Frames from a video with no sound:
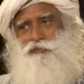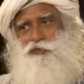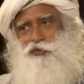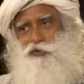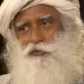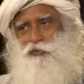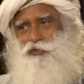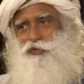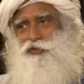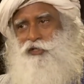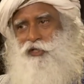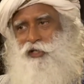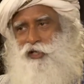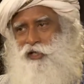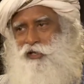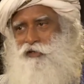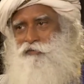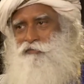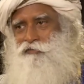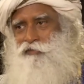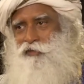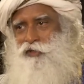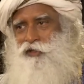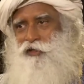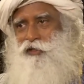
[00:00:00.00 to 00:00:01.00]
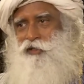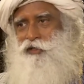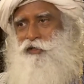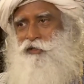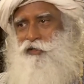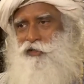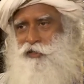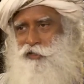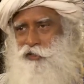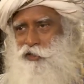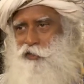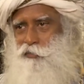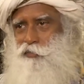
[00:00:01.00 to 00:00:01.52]
You must allow
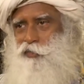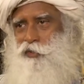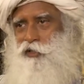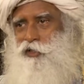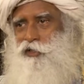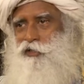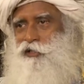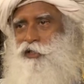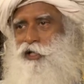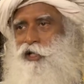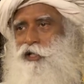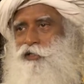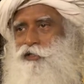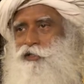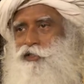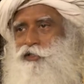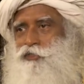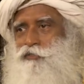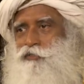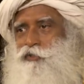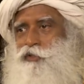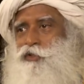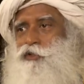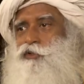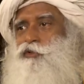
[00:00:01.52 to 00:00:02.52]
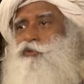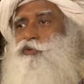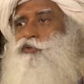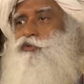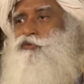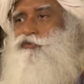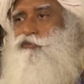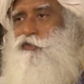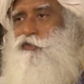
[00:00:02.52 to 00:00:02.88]
the deeper intelligence within you to